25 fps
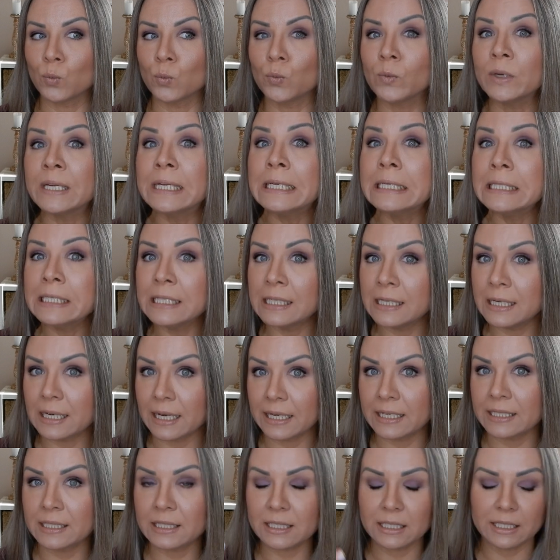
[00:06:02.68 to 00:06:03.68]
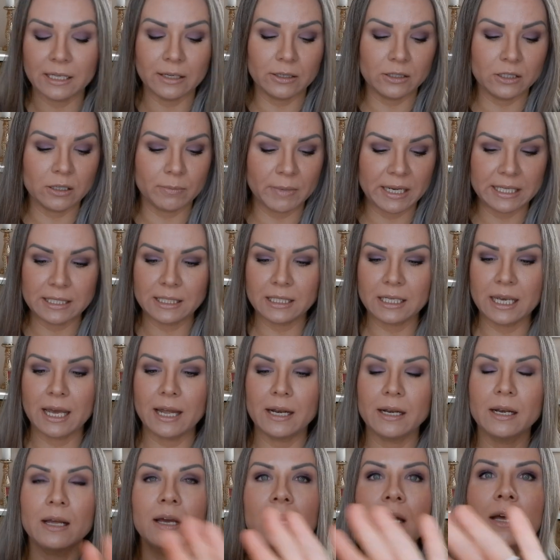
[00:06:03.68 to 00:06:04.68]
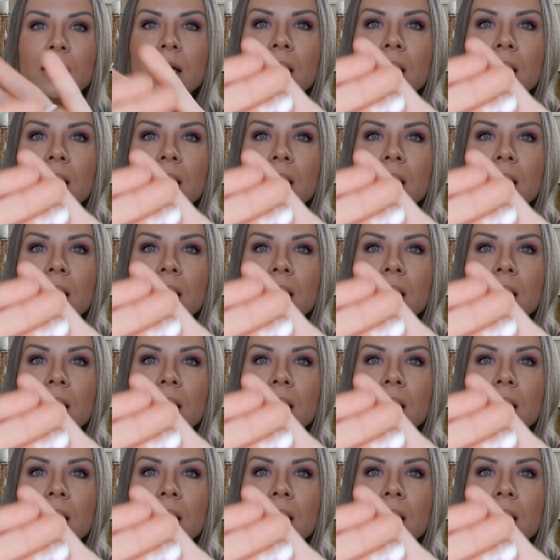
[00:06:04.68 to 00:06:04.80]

really nicely into my skin.